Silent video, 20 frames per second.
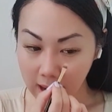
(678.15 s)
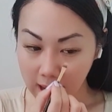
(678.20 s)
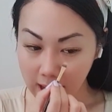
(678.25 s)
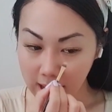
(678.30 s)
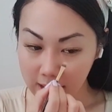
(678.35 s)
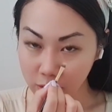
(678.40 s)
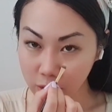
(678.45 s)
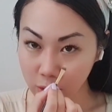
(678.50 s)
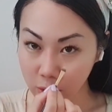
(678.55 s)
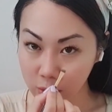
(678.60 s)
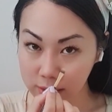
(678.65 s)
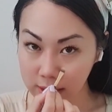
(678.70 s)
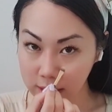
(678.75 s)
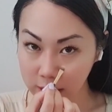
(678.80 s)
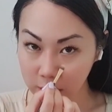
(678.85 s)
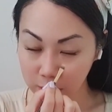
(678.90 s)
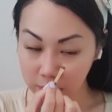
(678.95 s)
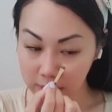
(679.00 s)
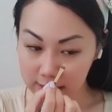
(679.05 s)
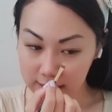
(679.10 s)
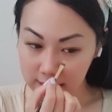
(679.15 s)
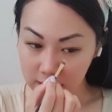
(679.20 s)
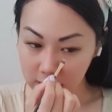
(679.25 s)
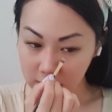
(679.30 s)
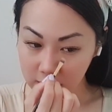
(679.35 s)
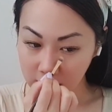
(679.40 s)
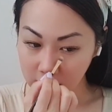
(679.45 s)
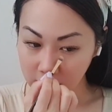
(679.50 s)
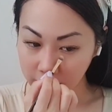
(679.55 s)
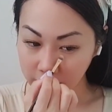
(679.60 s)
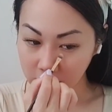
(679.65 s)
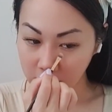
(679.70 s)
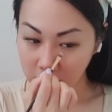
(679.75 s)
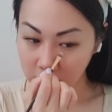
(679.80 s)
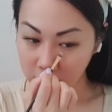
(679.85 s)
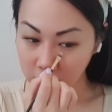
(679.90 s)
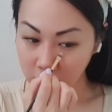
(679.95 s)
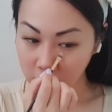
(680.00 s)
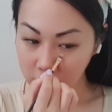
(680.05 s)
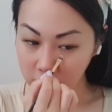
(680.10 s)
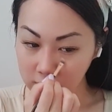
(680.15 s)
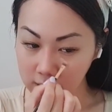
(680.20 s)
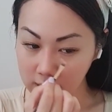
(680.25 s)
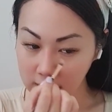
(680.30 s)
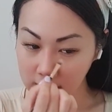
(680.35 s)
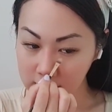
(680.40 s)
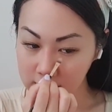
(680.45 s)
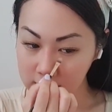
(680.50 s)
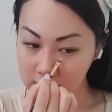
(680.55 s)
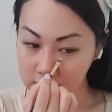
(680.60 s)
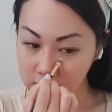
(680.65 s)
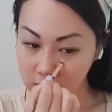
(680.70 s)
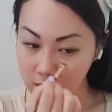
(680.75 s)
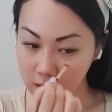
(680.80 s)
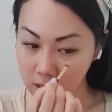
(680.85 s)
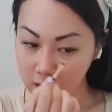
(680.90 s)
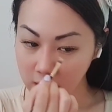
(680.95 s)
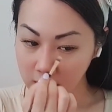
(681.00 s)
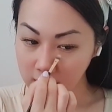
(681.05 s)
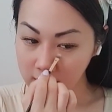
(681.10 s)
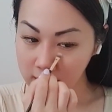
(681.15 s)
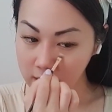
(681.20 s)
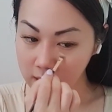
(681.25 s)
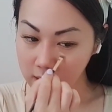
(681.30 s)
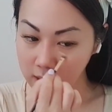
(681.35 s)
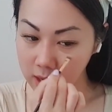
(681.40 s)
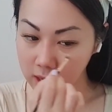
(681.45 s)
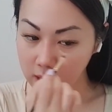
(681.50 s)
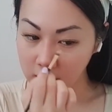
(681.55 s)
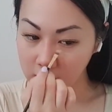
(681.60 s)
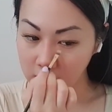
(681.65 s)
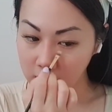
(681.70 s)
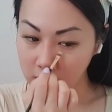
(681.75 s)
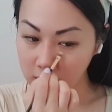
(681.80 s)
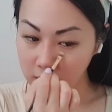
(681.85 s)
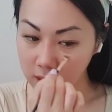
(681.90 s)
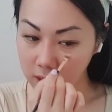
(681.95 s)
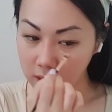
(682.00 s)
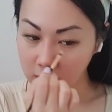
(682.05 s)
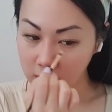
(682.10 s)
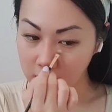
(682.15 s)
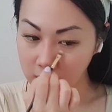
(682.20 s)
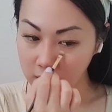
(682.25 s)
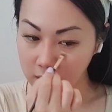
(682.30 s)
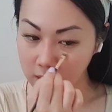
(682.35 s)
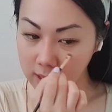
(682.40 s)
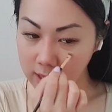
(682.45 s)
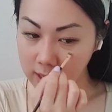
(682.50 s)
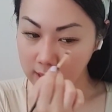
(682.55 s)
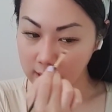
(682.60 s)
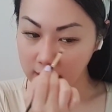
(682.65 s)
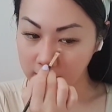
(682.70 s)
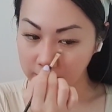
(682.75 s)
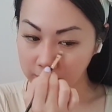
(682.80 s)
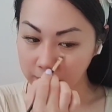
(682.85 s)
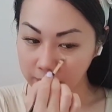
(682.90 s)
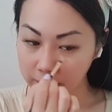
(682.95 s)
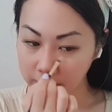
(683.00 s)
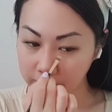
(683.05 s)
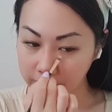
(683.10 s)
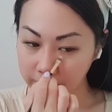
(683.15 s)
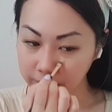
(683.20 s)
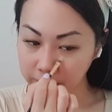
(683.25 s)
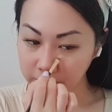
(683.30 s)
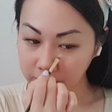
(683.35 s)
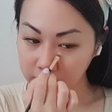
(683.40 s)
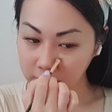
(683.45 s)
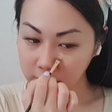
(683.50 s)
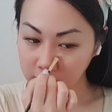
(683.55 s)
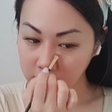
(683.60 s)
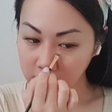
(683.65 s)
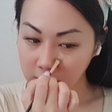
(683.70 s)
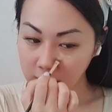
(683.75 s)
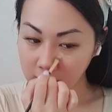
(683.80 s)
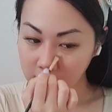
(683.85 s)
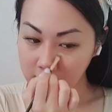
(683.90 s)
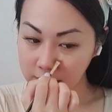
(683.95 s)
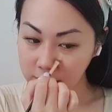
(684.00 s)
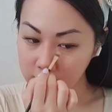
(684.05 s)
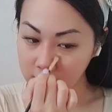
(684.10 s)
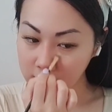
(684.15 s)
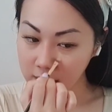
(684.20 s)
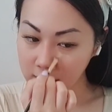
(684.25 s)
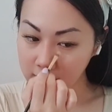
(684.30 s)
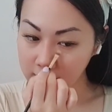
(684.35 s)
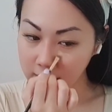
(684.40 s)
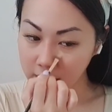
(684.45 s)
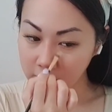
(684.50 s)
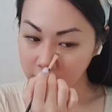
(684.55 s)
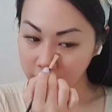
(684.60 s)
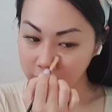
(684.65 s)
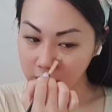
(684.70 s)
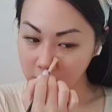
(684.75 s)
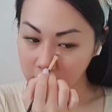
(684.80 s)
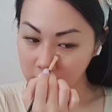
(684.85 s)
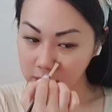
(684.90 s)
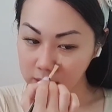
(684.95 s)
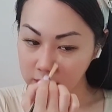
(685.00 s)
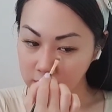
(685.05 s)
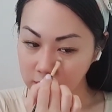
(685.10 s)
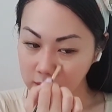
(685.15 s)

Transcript: And those are the bits that you cover, not the entire under eye area.